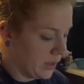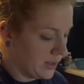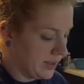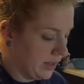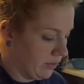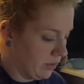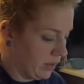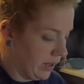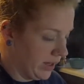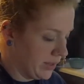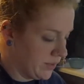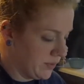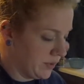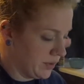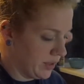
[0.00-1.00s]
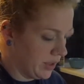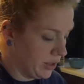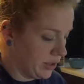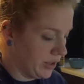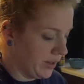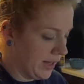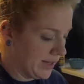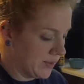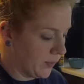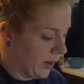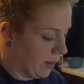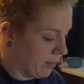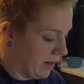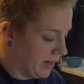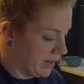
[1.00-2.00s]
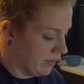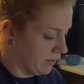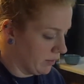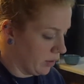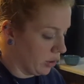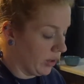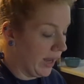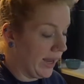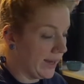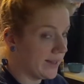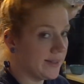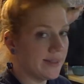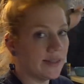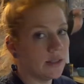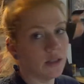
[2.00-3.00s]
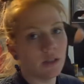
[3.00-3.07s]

deviled eggs for dinner, and that's why I made eggs.